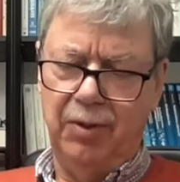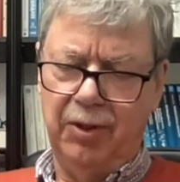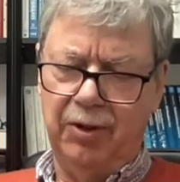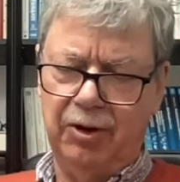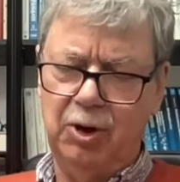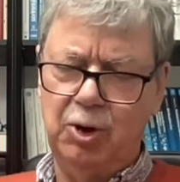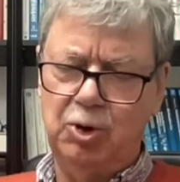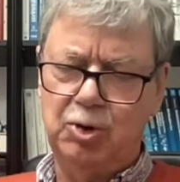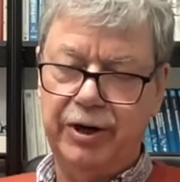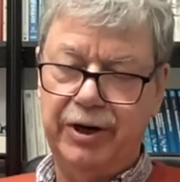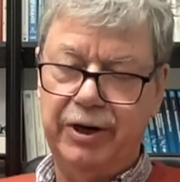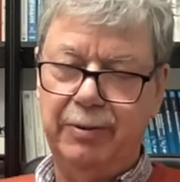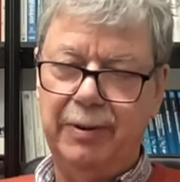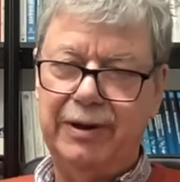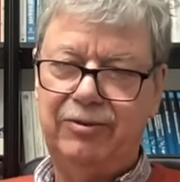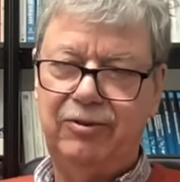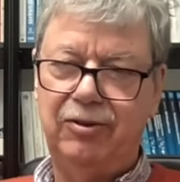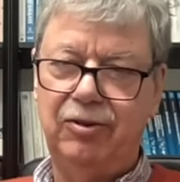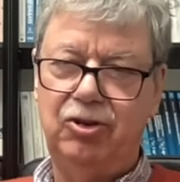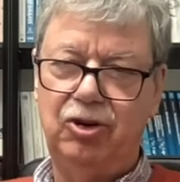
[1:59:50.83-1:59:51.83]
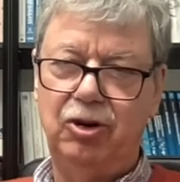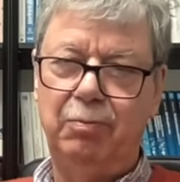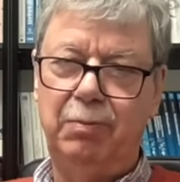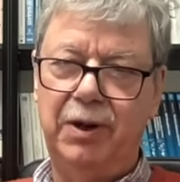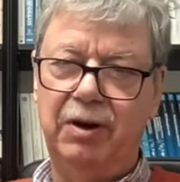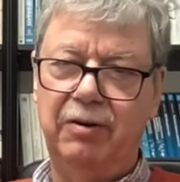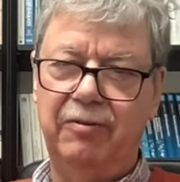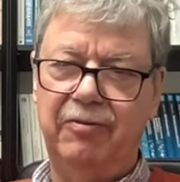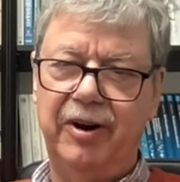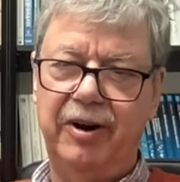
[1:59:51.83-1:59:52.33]
The neutrino masses should be
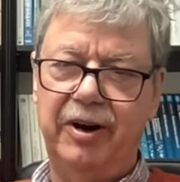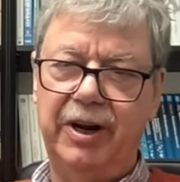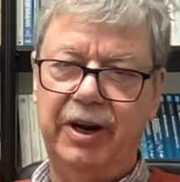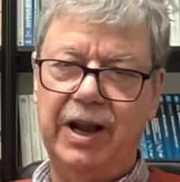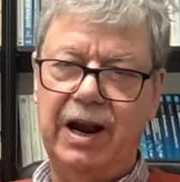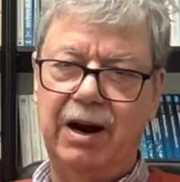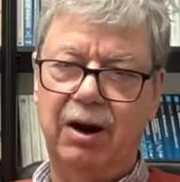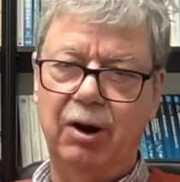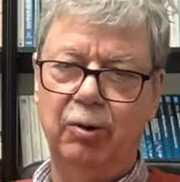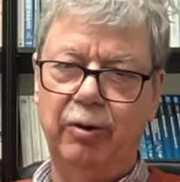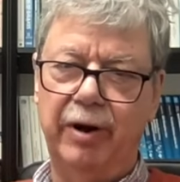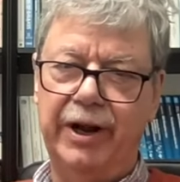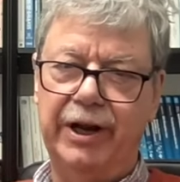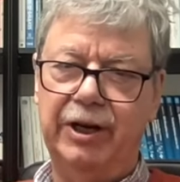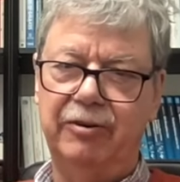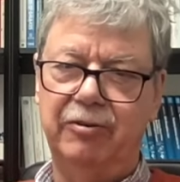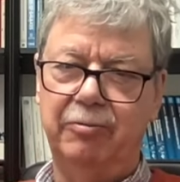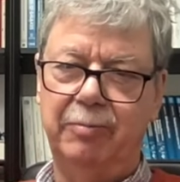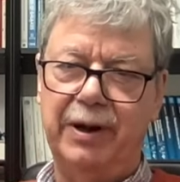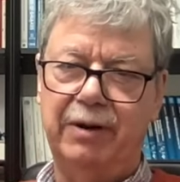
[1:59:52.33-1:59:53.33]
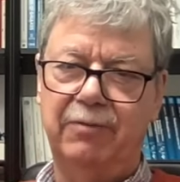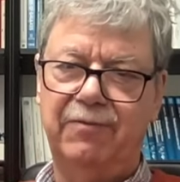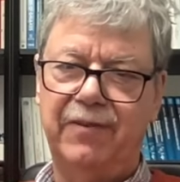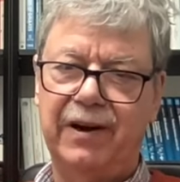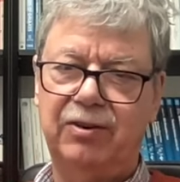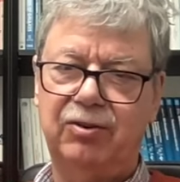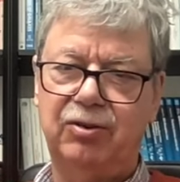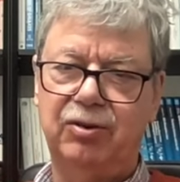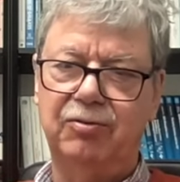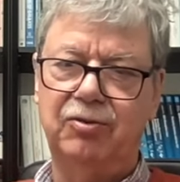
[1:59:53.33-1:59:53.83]
in a very narrow range of about a
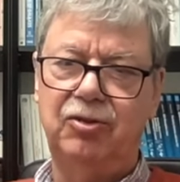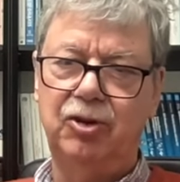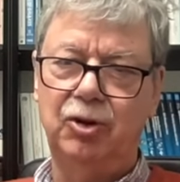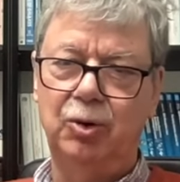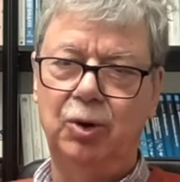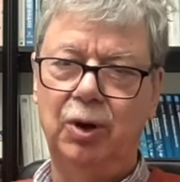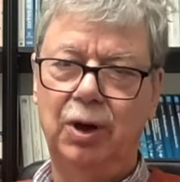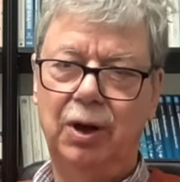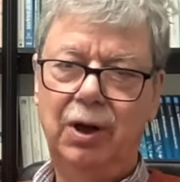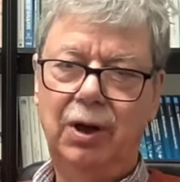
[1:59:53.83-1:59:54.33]
factor of two.